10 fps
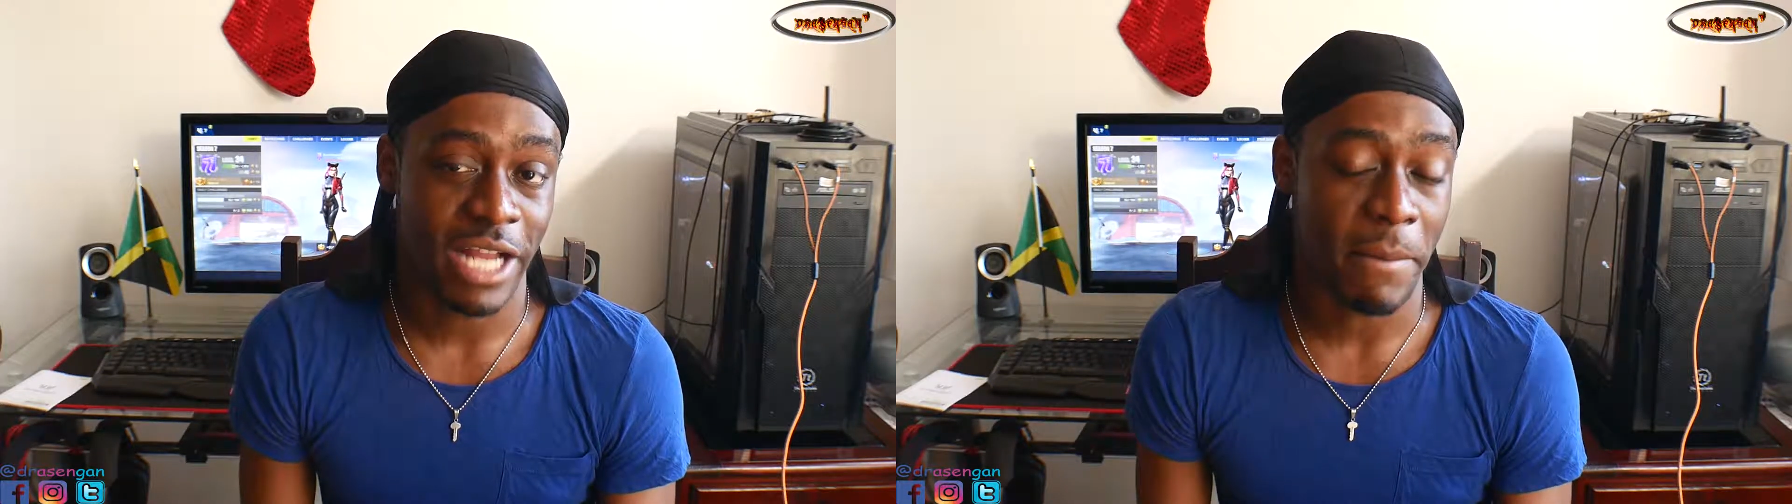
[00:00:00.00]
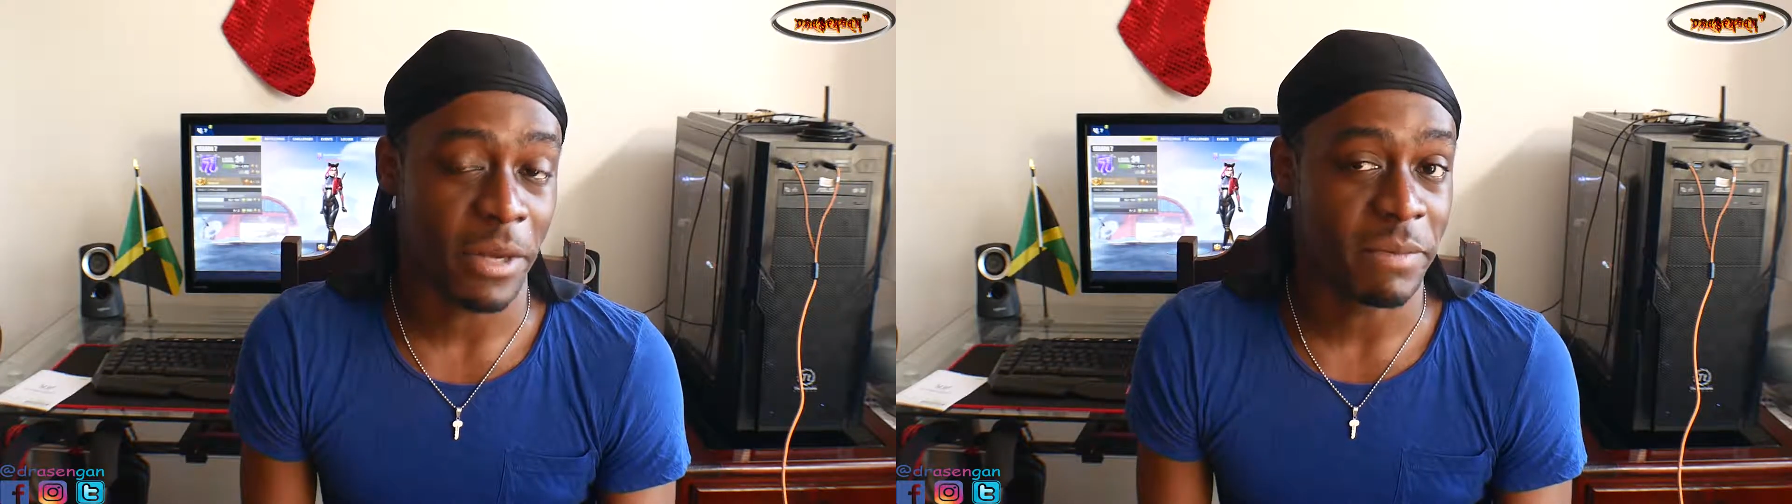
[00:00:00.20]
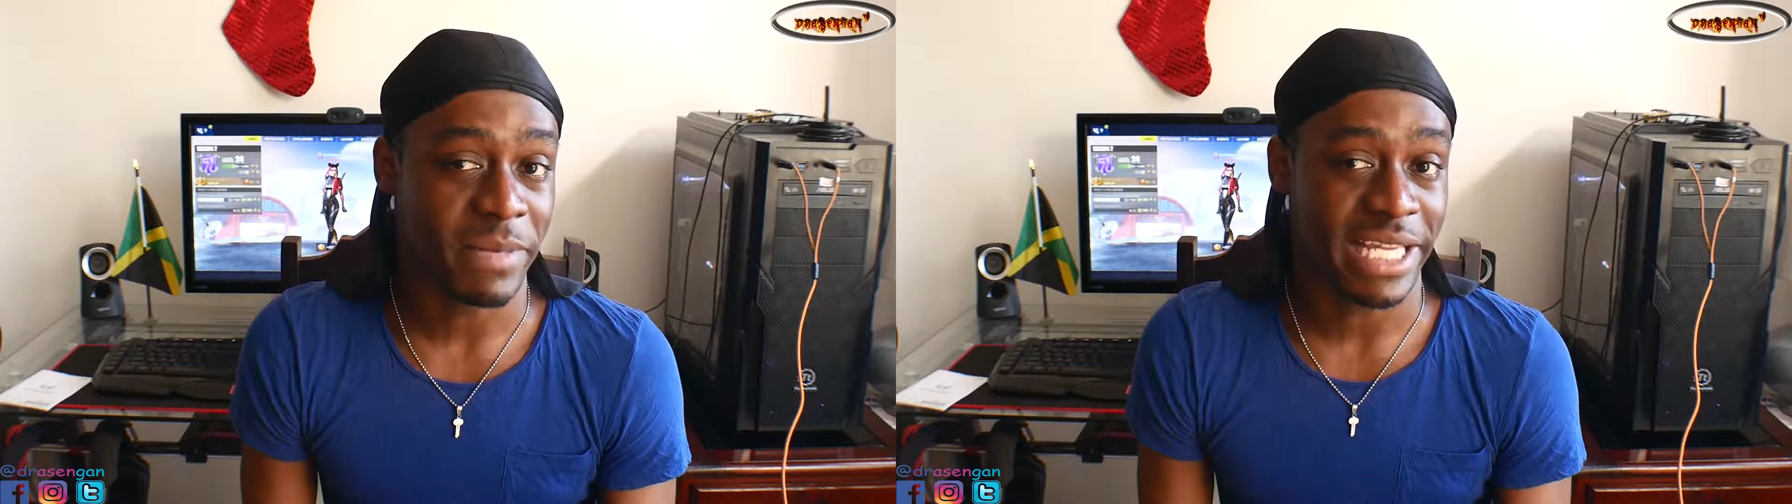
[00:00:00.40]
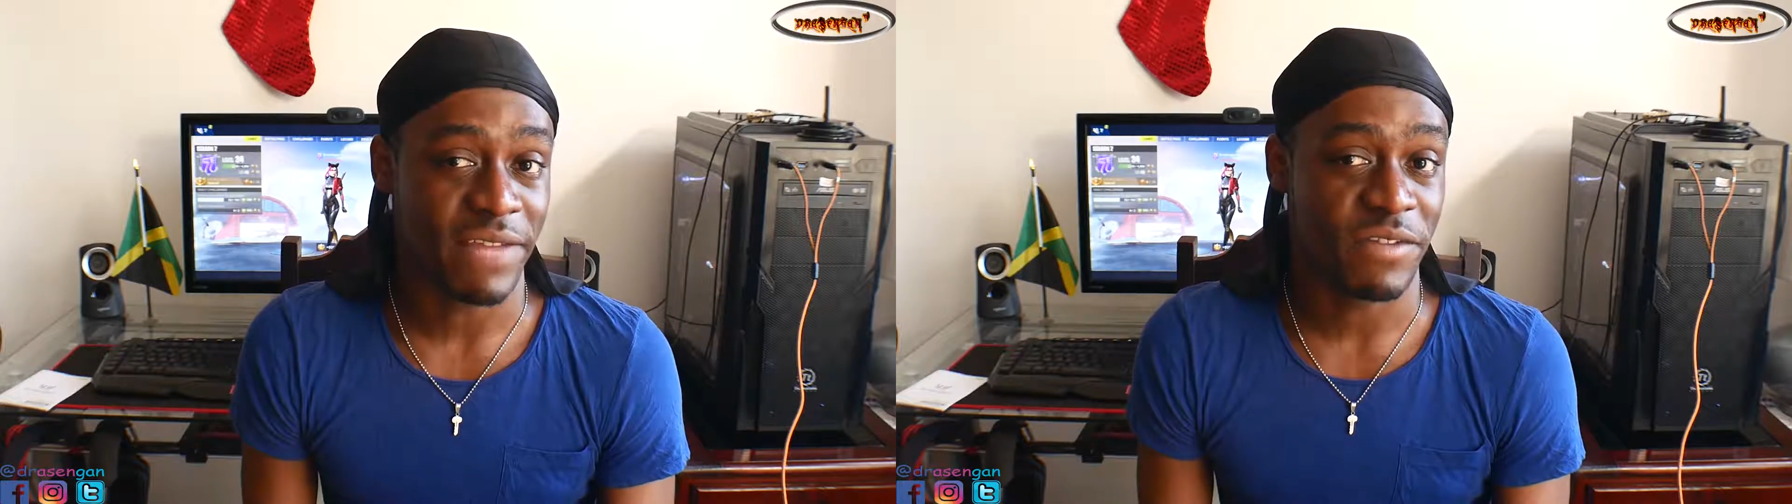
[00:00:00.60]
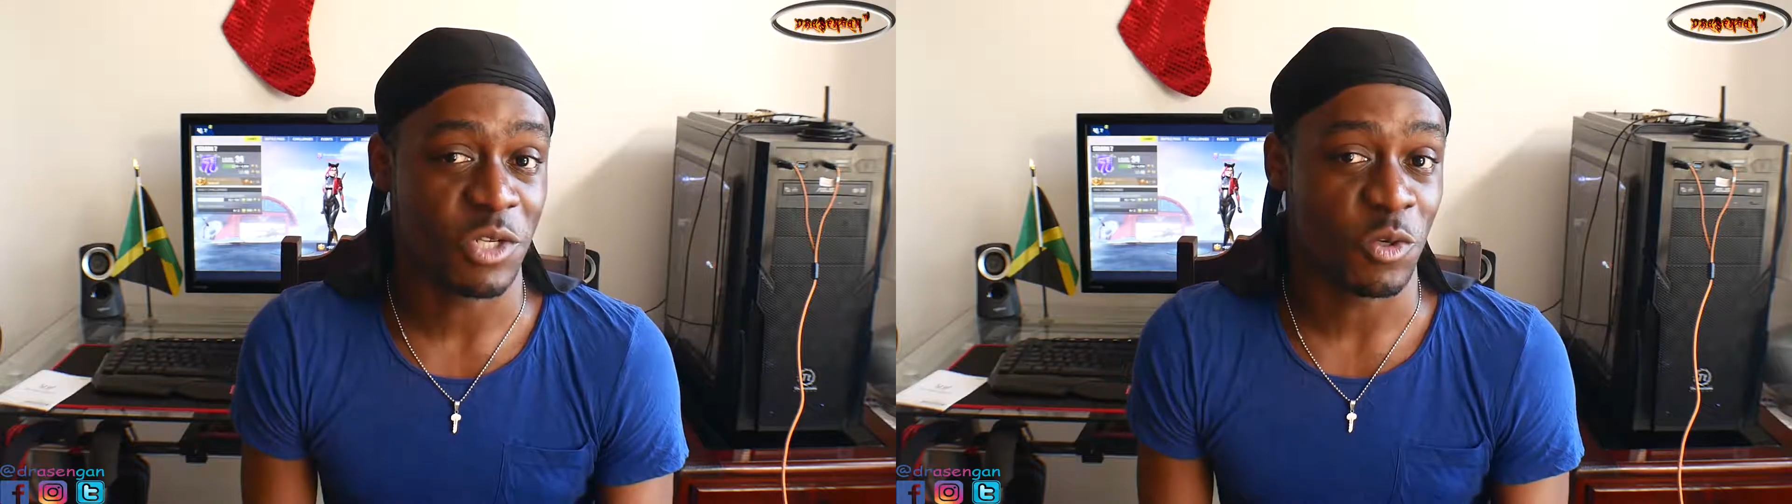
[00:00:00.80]
I'm gonna be
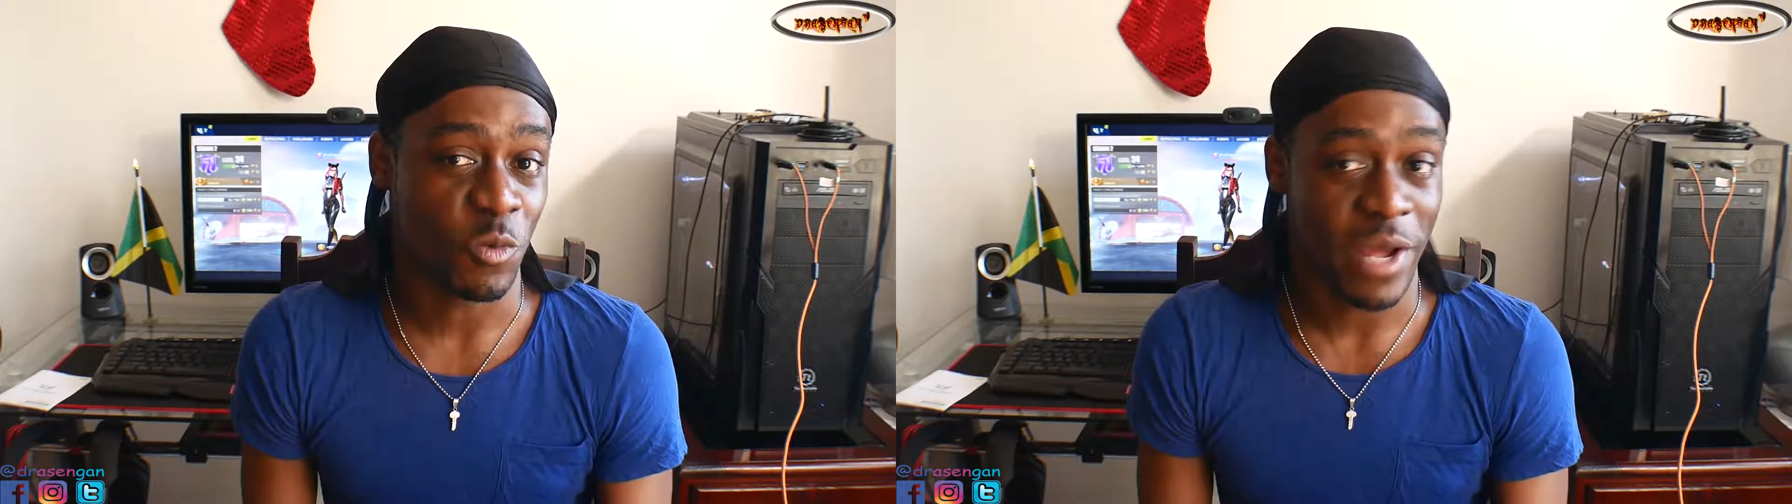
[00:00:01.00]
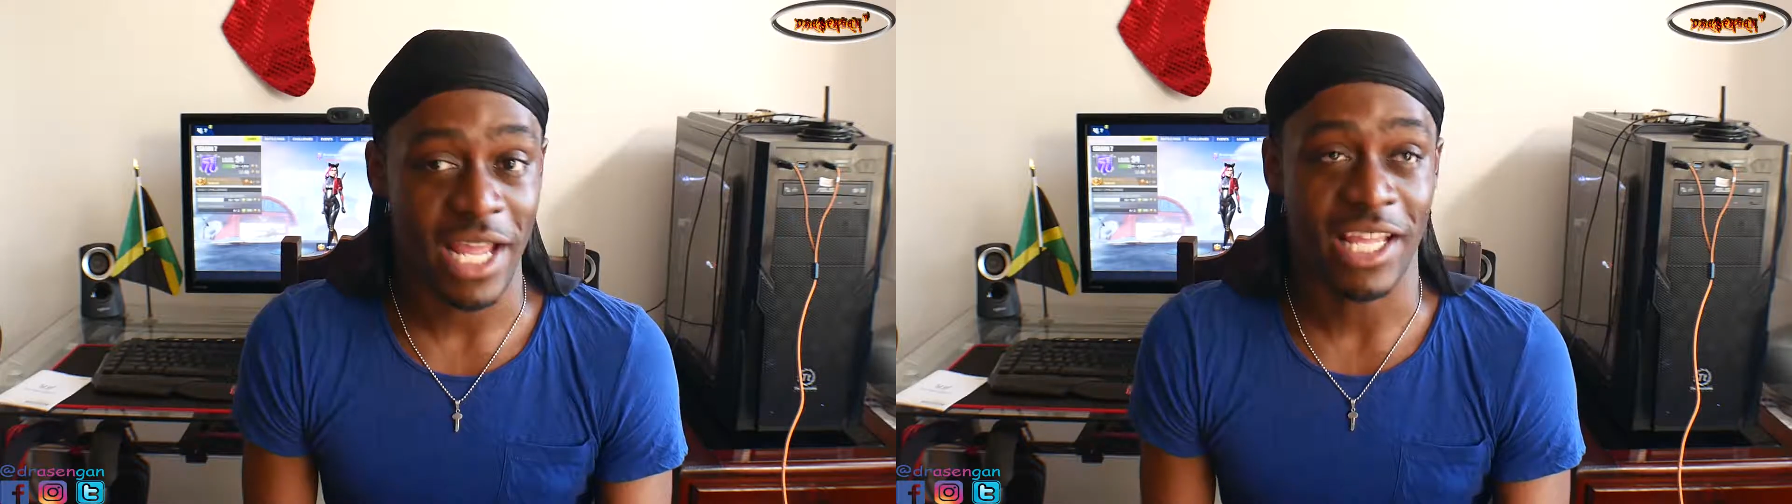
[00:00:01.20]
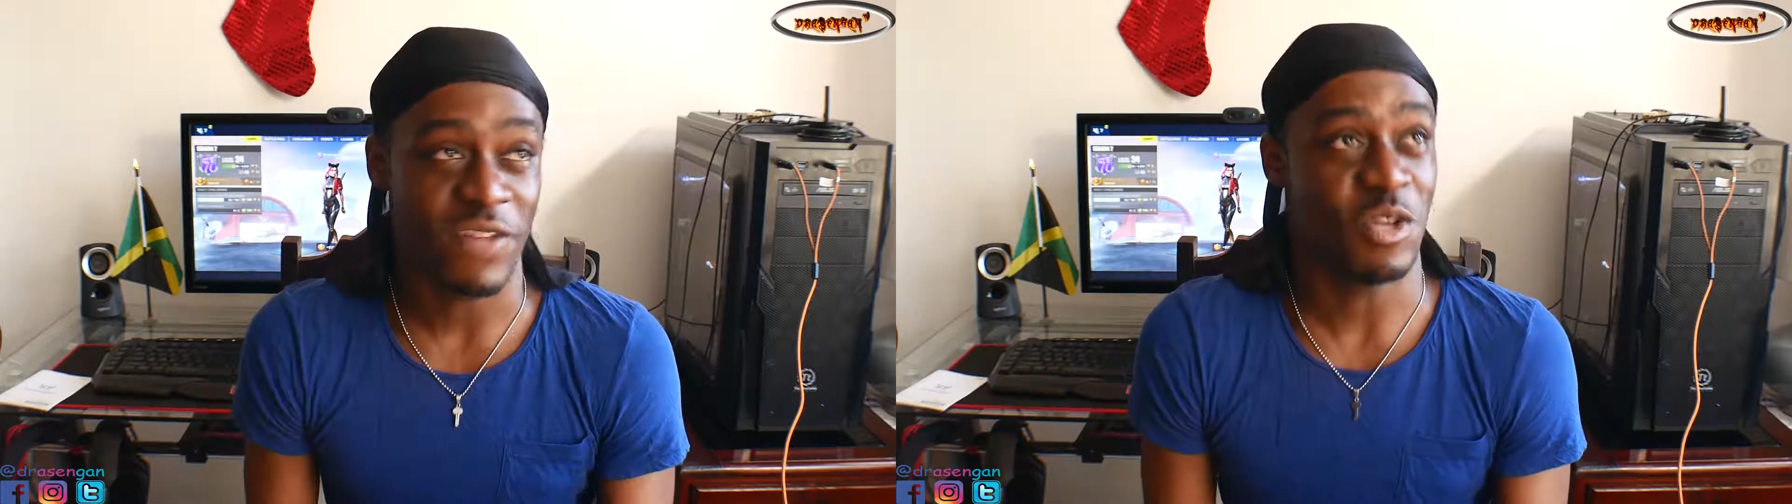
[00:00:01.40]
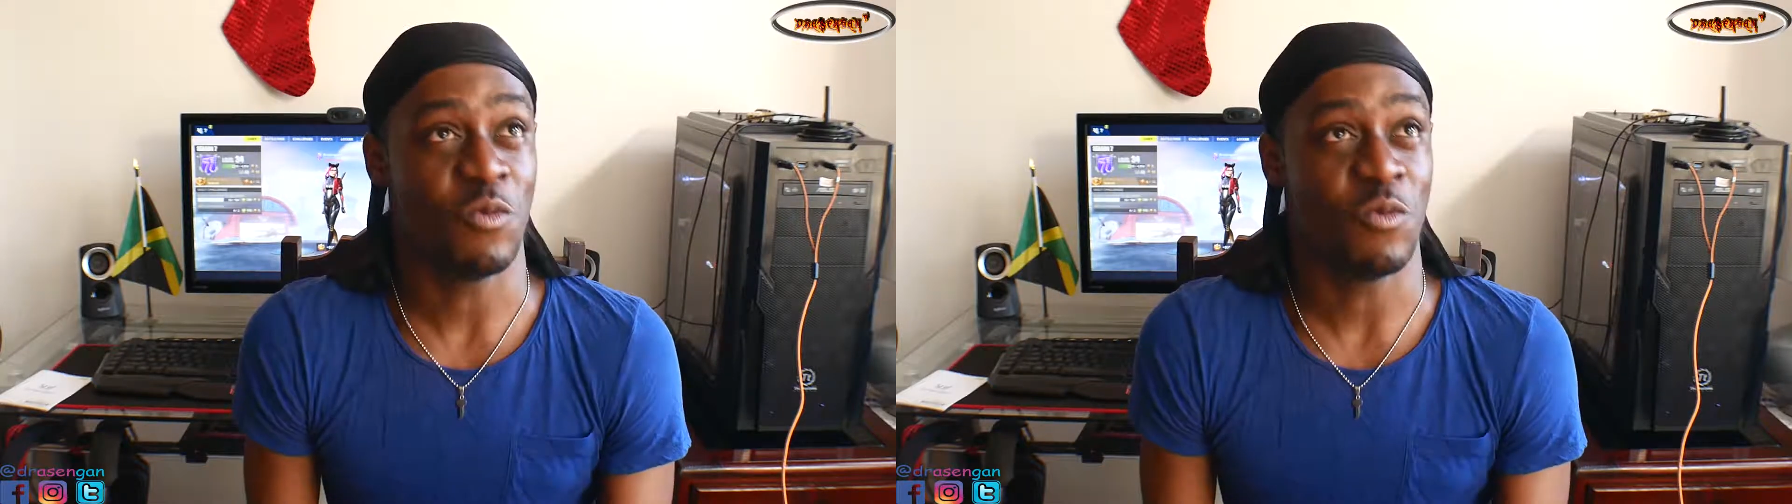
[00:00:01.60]
giving